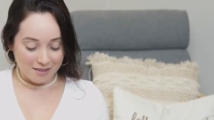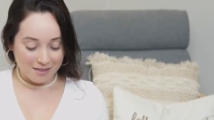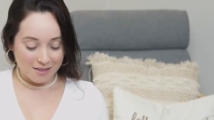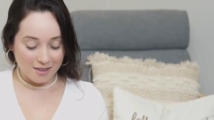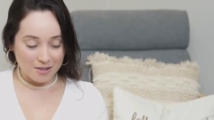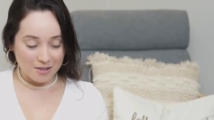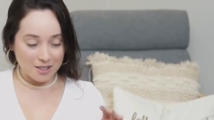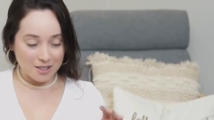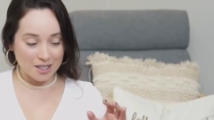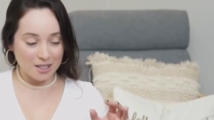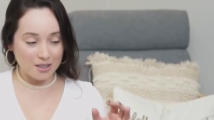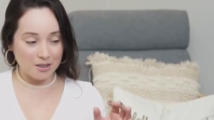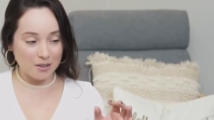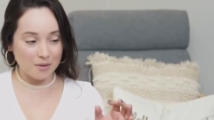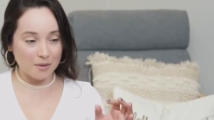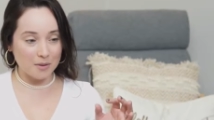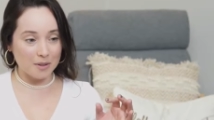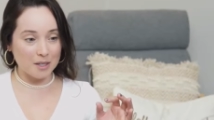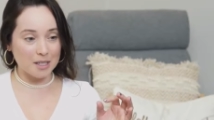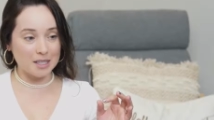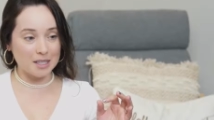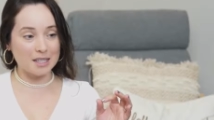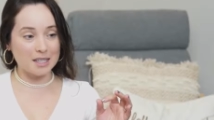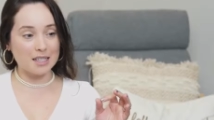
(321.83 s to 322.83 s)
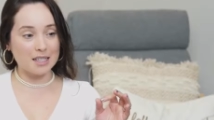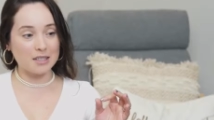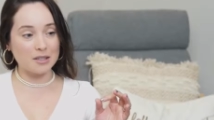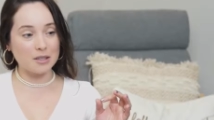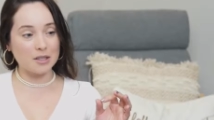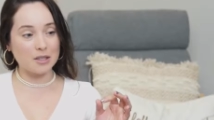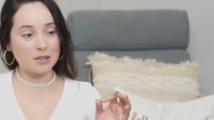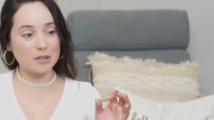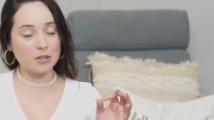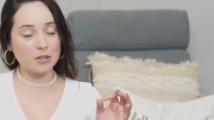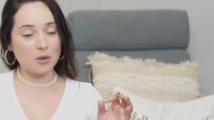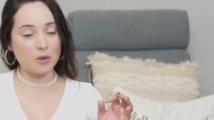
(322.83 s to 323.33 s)

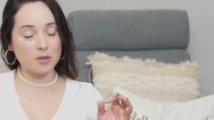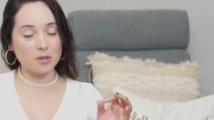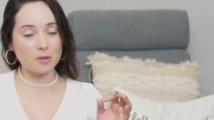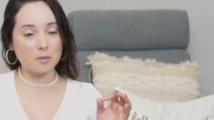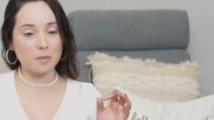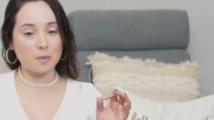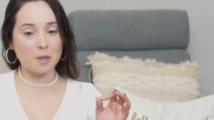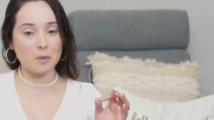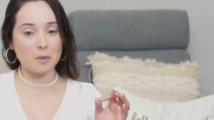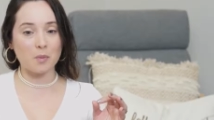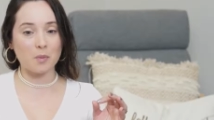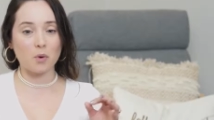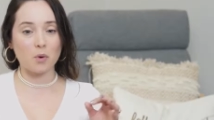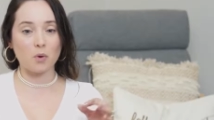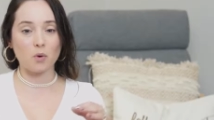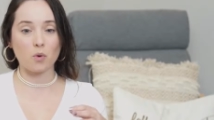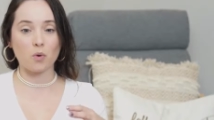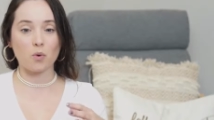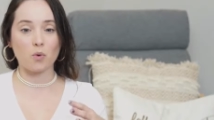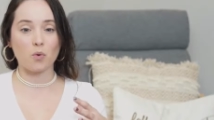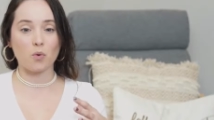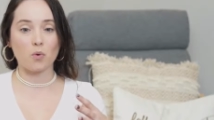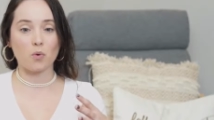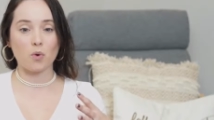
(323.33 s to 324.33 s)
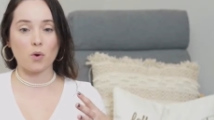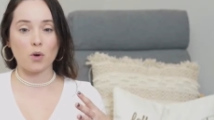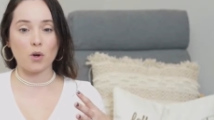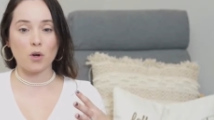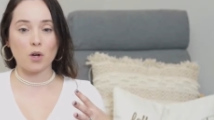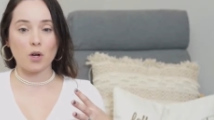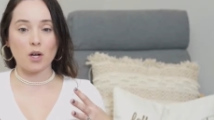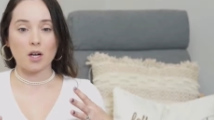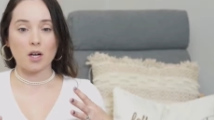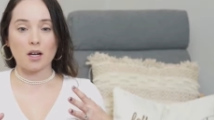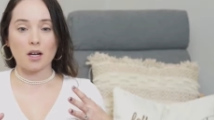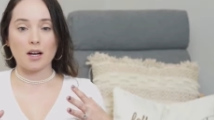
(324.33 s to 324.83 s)
There's also people who,
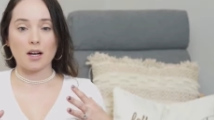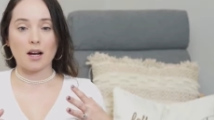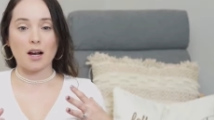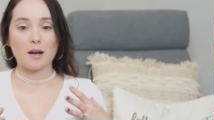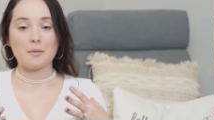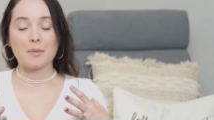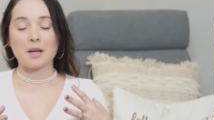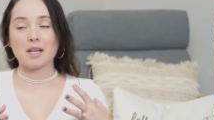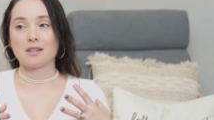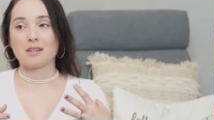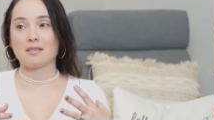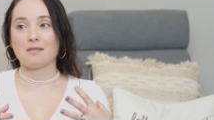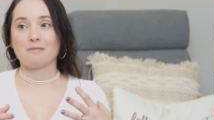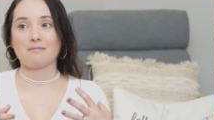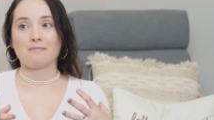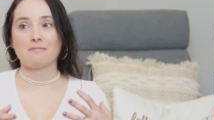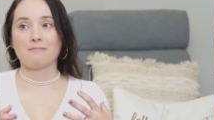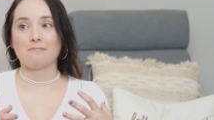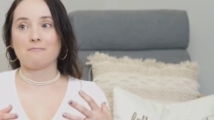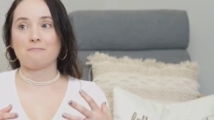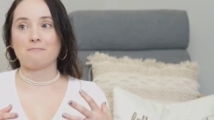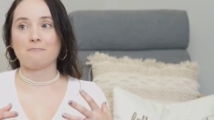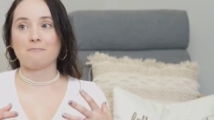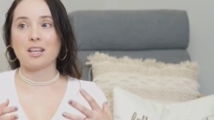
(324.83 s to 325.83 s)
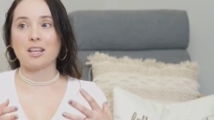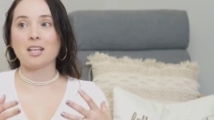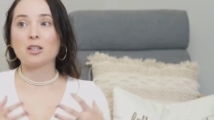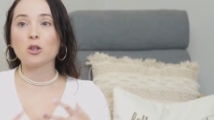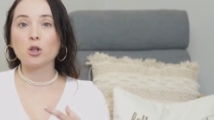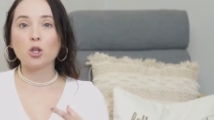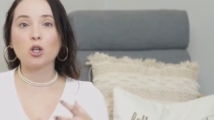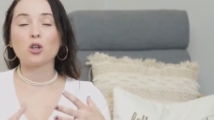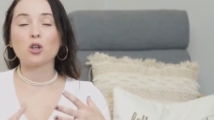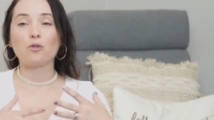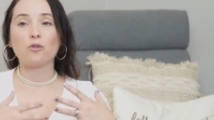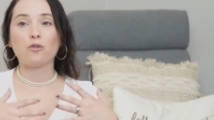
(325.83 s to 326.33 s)
I mean, they
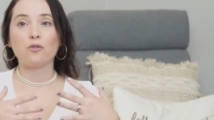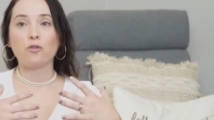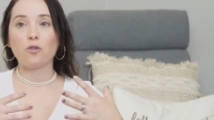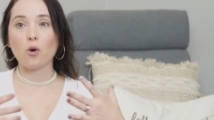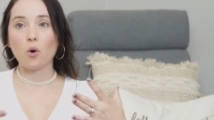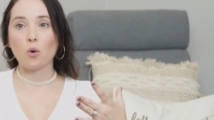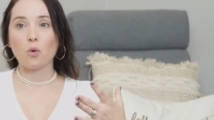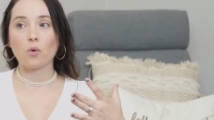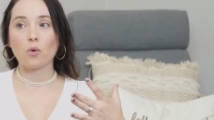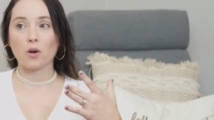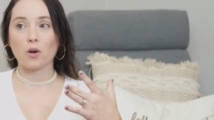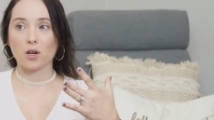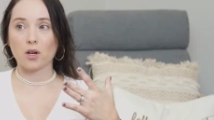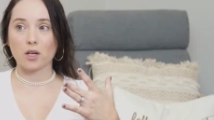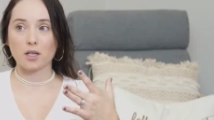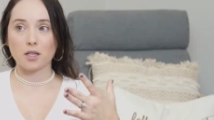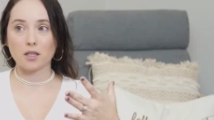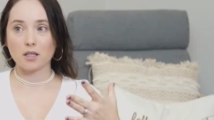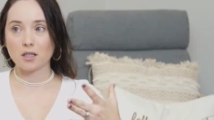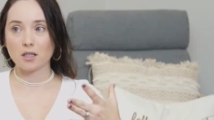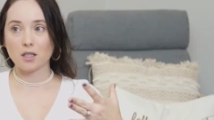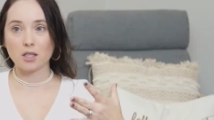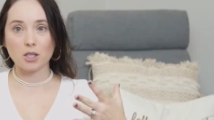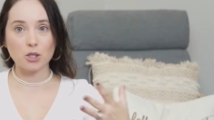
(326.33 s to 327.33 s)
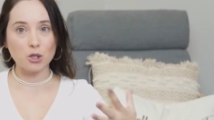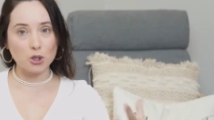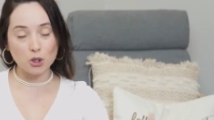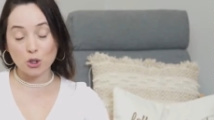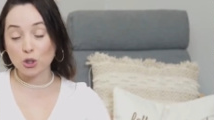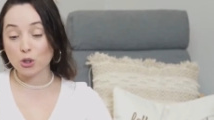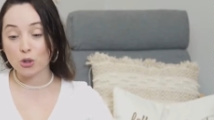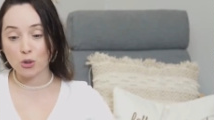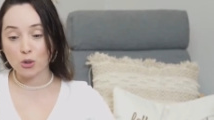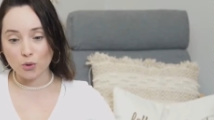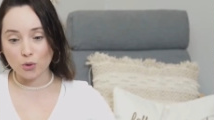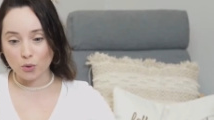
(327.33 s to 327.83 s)
look forward
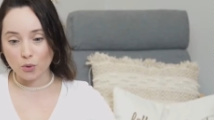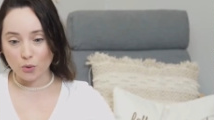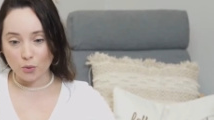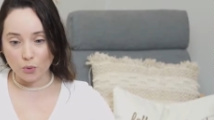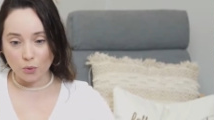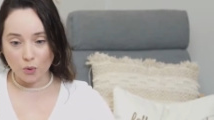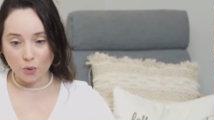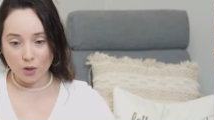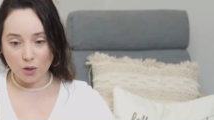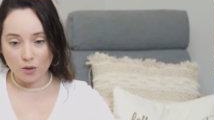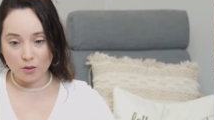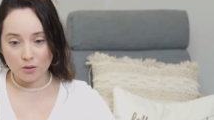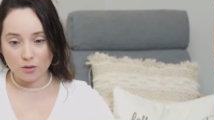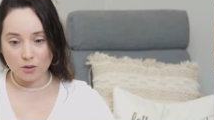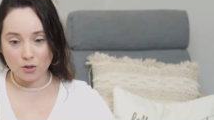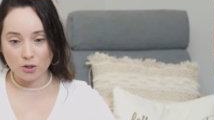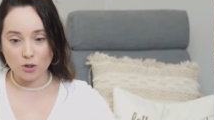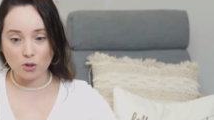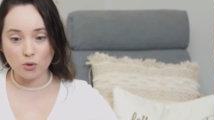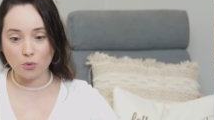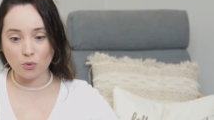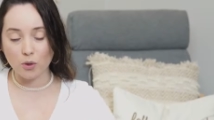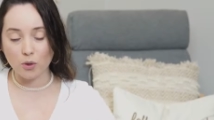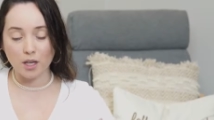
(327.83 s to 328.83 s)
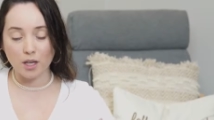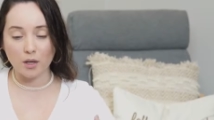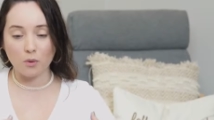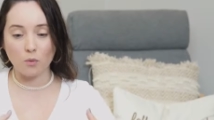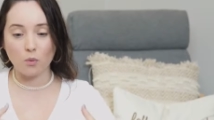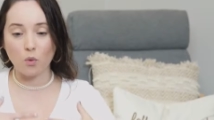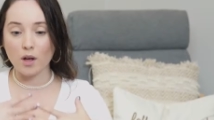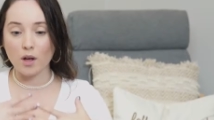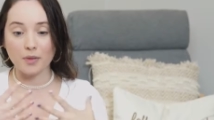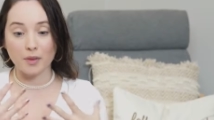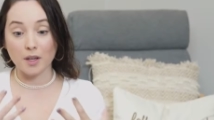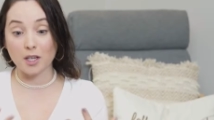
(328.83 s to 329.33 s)
to doing
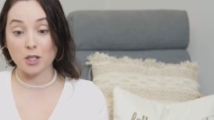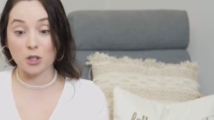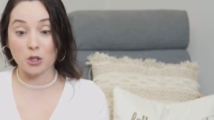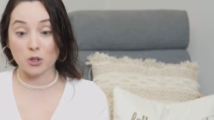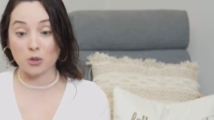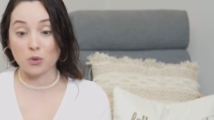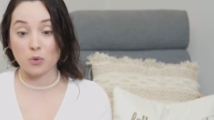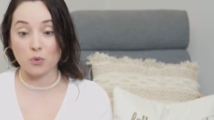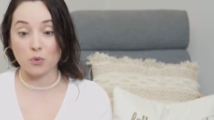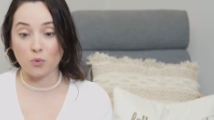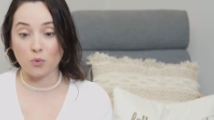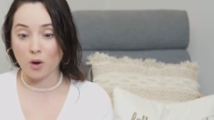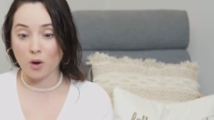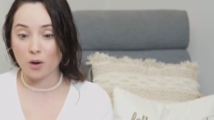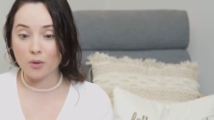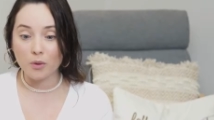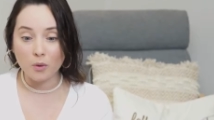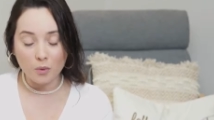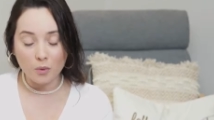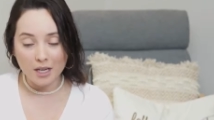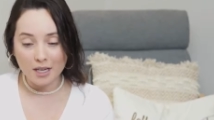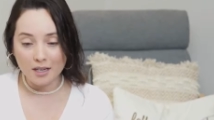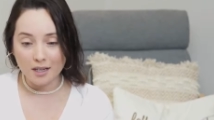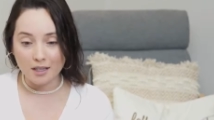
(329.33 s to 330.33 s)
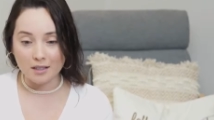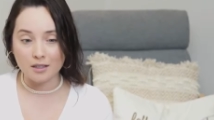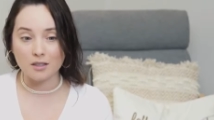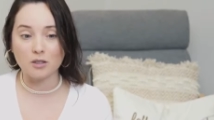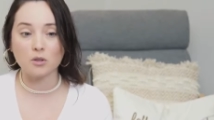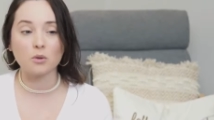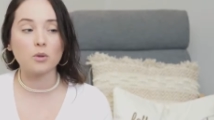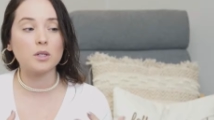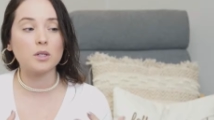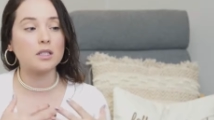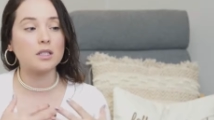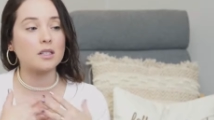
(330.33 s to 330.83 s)
what they do on the weekend,
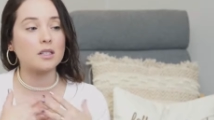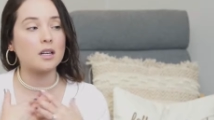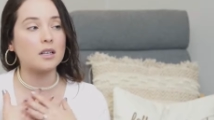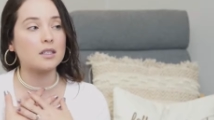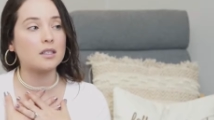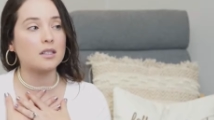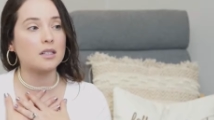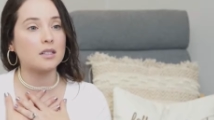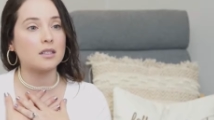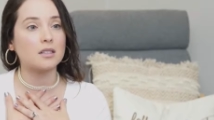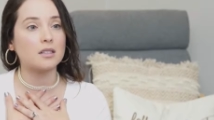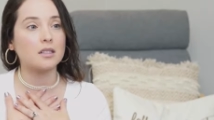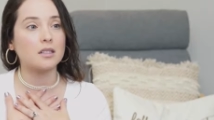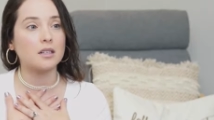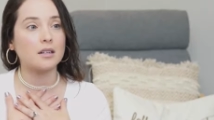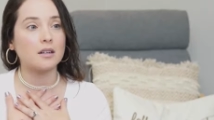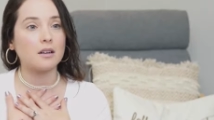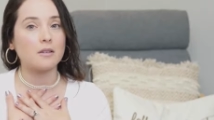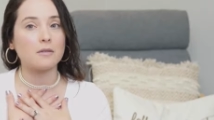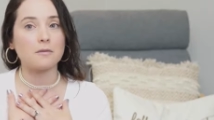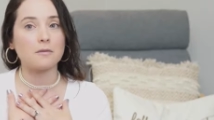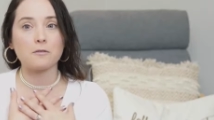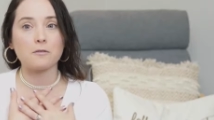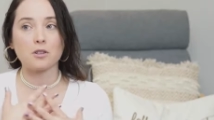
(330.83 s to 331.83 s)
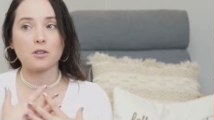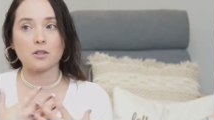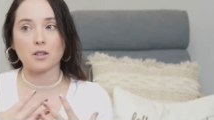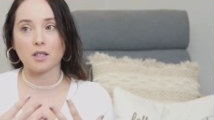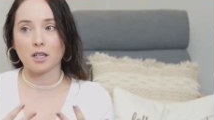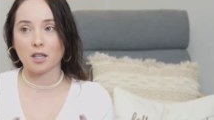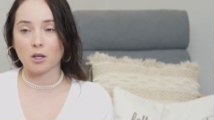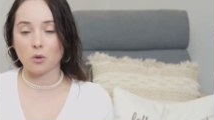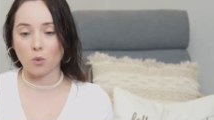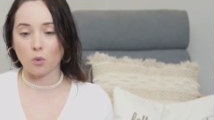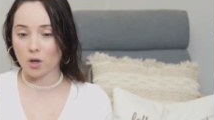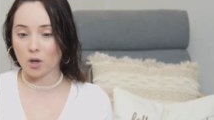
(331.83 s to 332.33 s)
so it doesn't feel
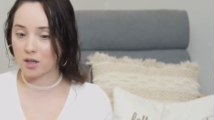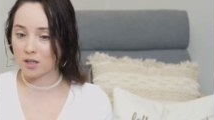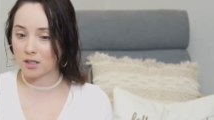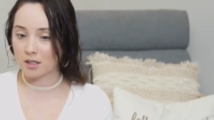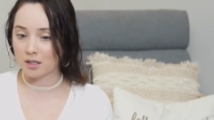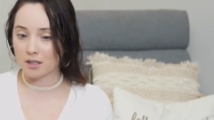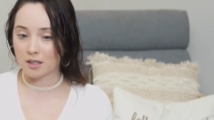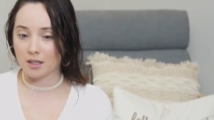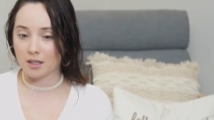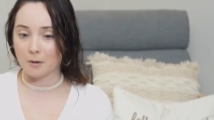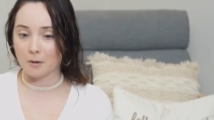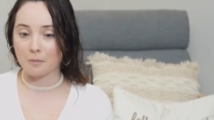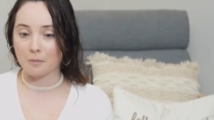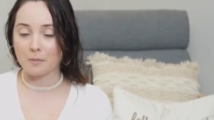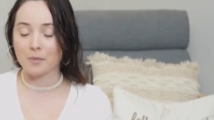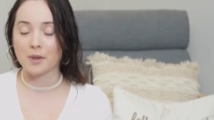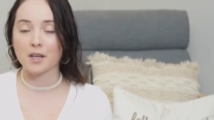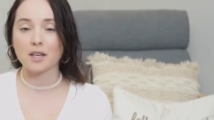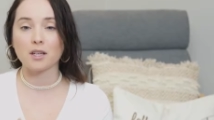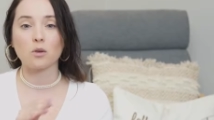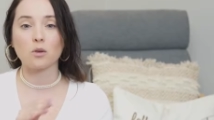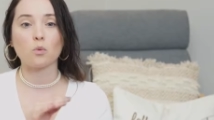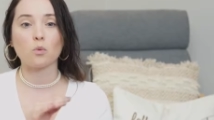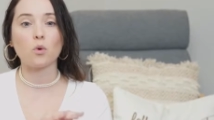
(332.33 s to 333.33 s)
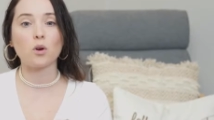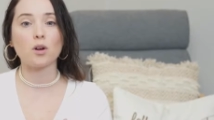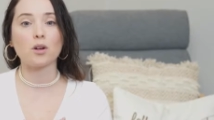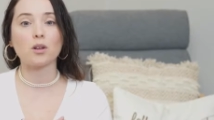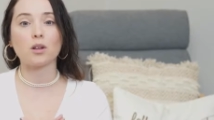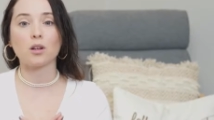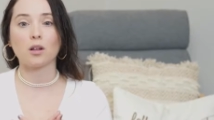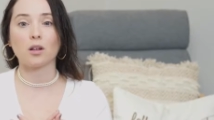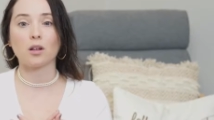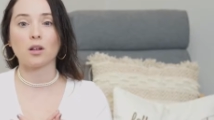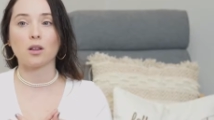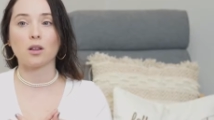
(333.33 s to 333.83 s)
like work to them. They can
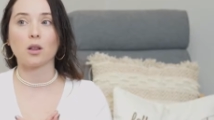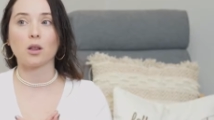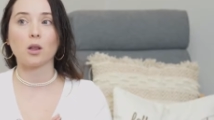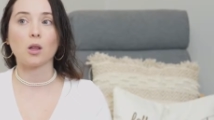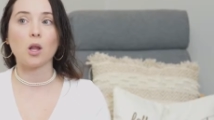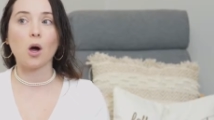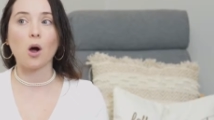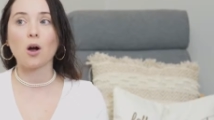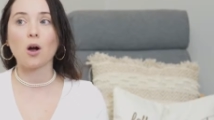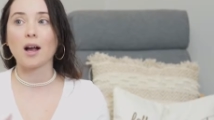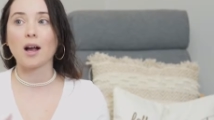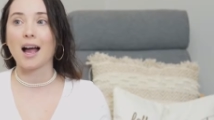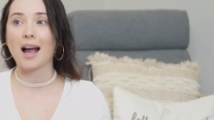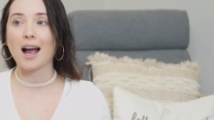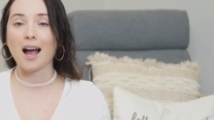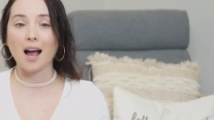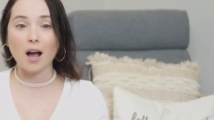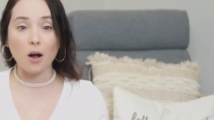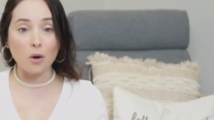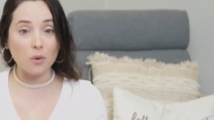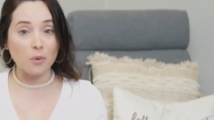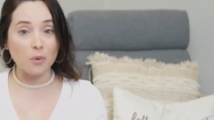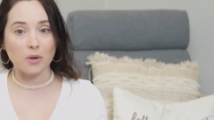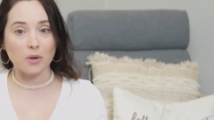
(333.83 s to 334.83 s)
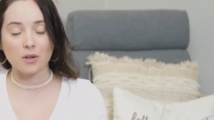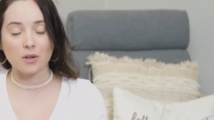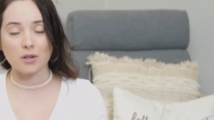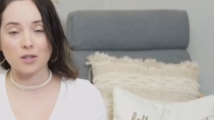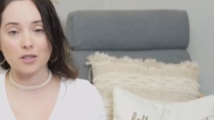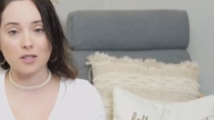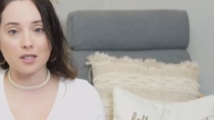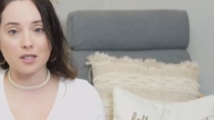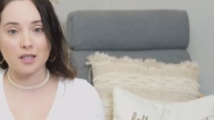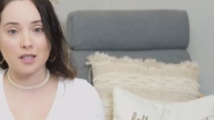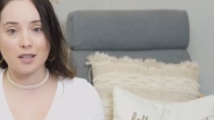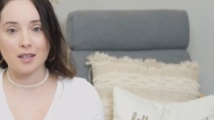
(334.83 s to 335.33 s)
work long
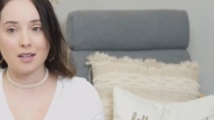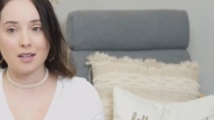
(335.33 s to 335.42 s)
hours,